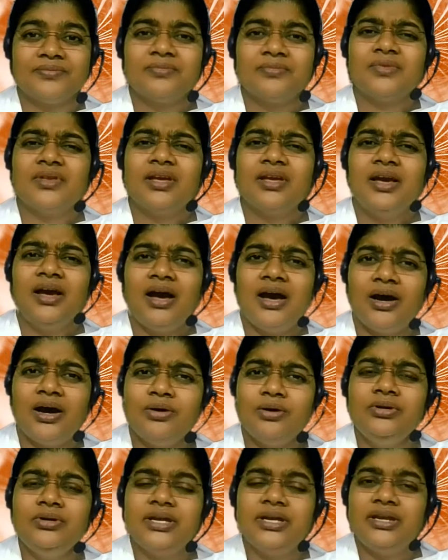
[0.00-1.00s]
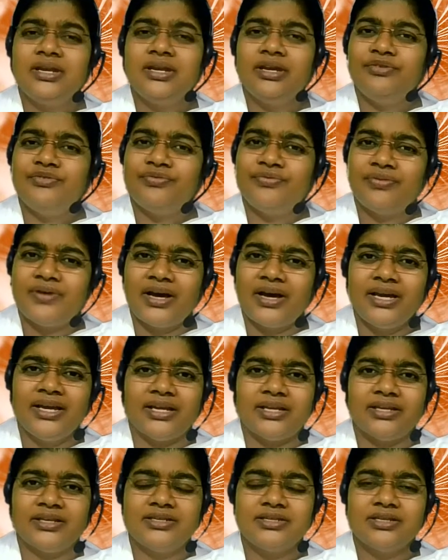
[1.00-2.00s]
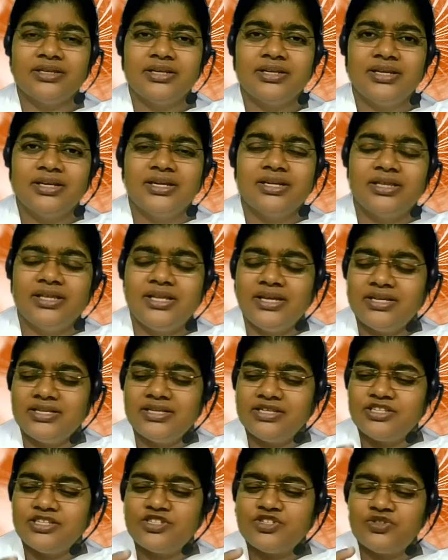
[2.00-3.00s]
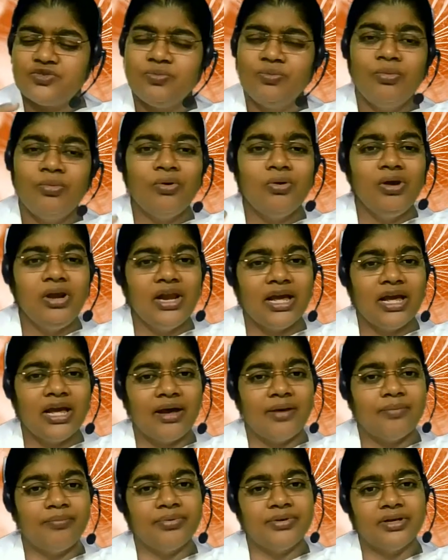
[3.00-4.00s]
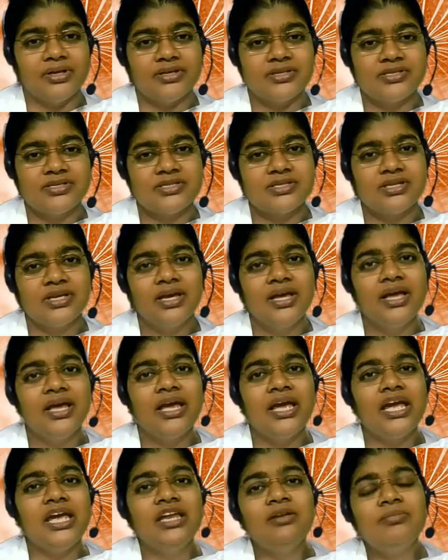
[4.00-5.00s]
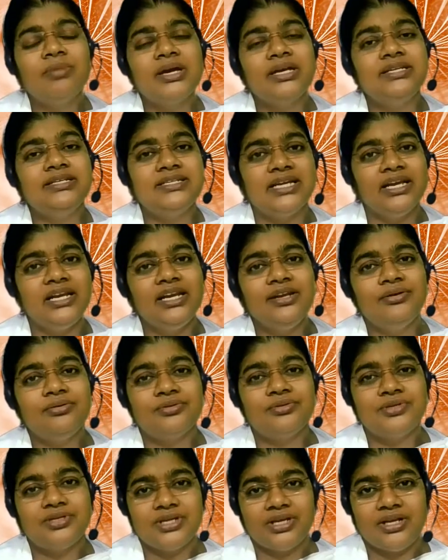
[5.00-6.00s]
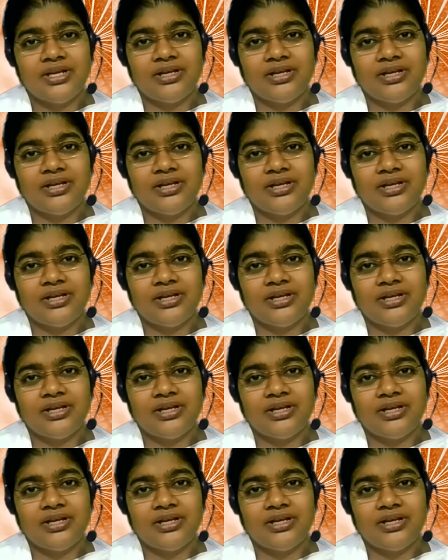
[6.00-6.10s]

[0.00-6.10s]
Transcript: How can I find there's a small happiness in my daily routine?